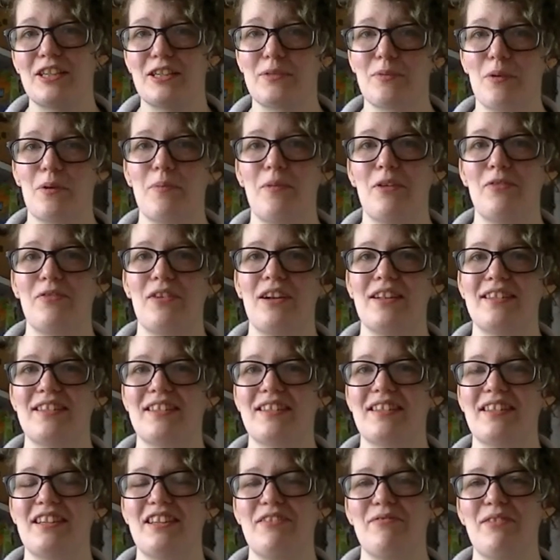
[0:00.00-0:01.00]
because one of my
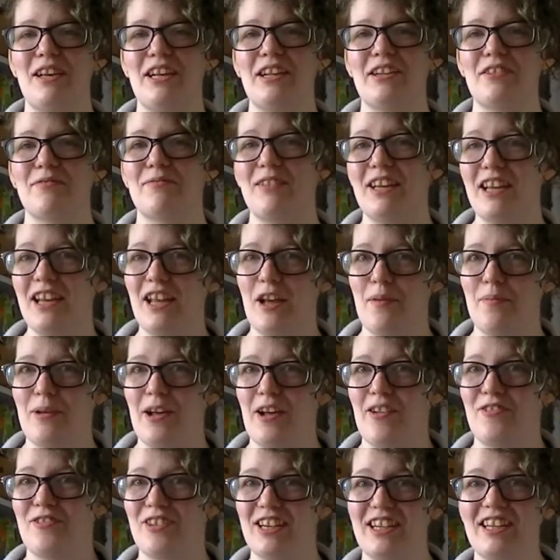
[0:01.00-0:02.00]
friends has emailed me
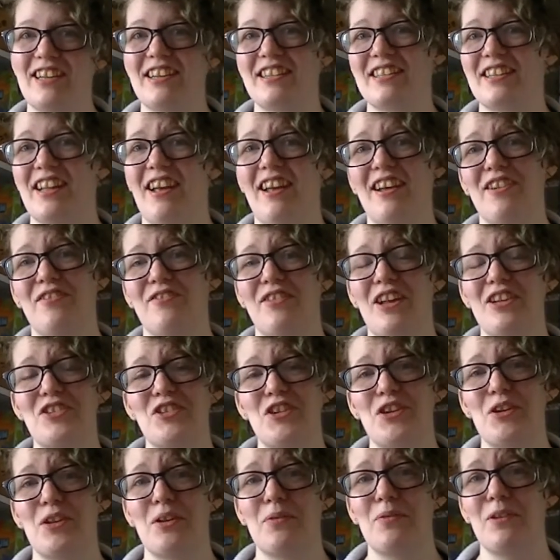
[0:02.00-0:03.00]
about a really exciting
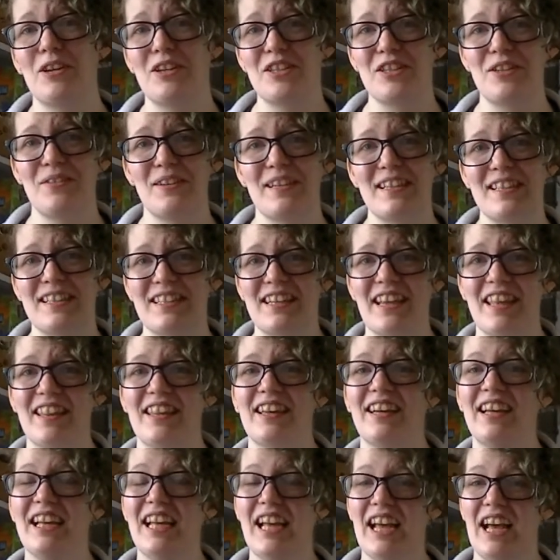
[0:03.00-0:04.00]
venture that we're doing
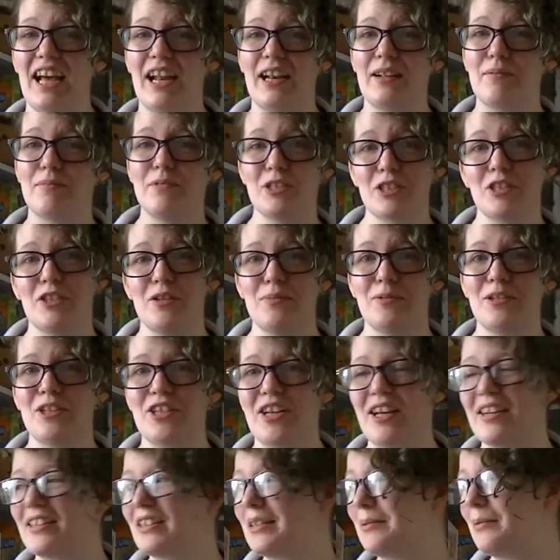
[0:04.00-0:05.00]
together and I'm super
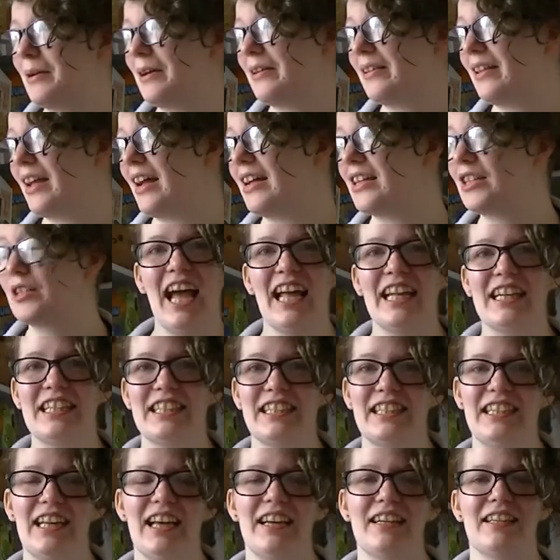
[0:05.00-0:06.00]
jazzed about that.
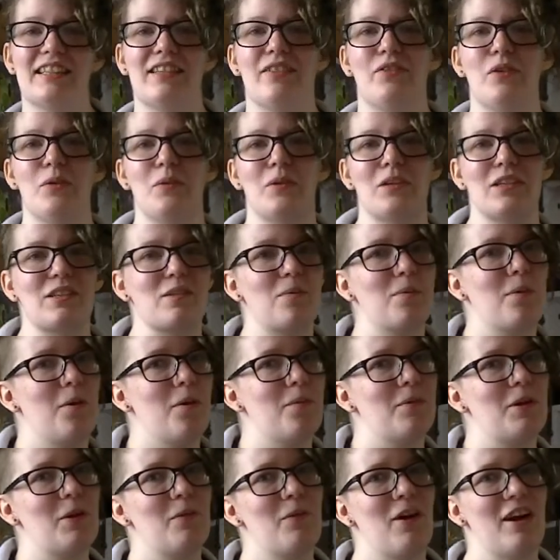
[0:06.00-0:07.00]
And yes, if you want to
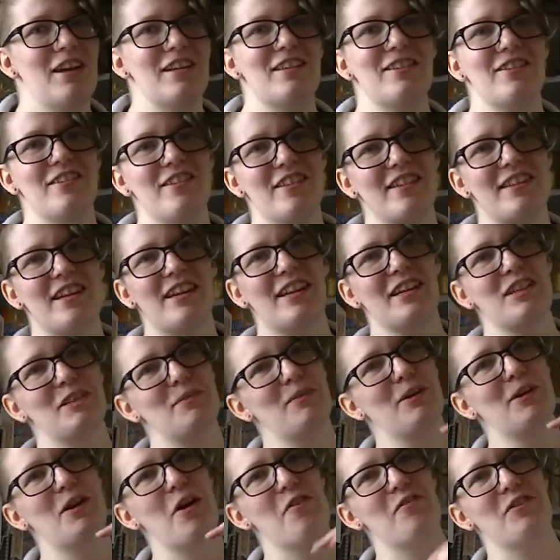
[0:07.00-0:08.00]
support me in what I do, there's a
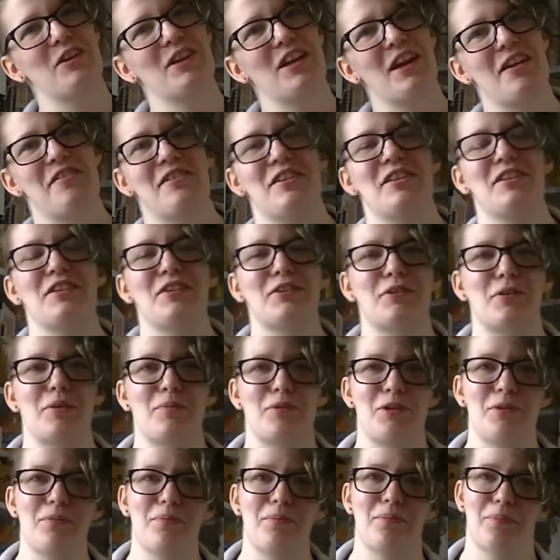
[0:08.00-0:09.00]
link to my Ko-fi account in the
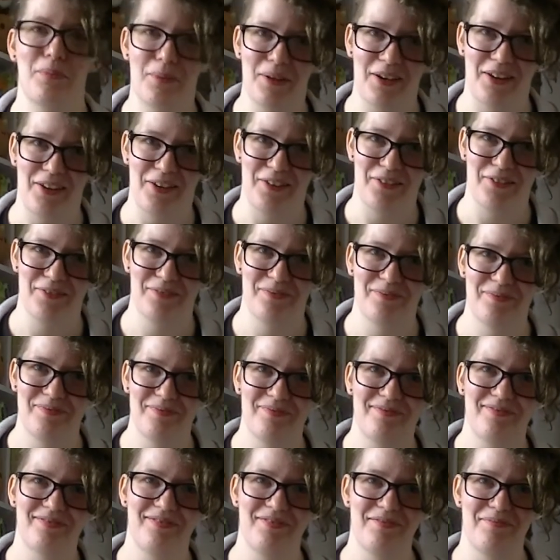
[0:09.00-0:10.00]
description below.
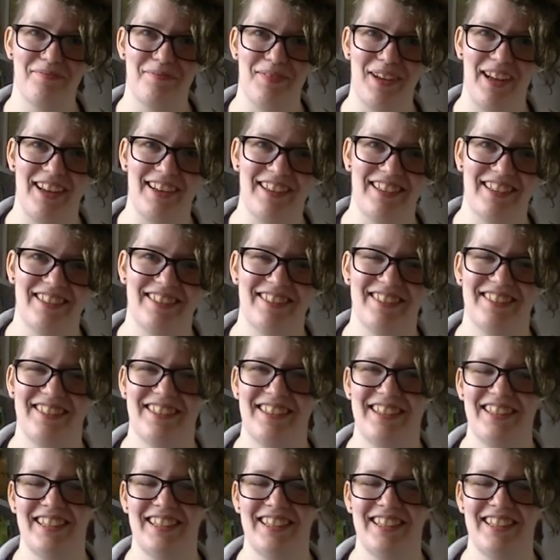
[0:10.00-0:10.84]
Bye.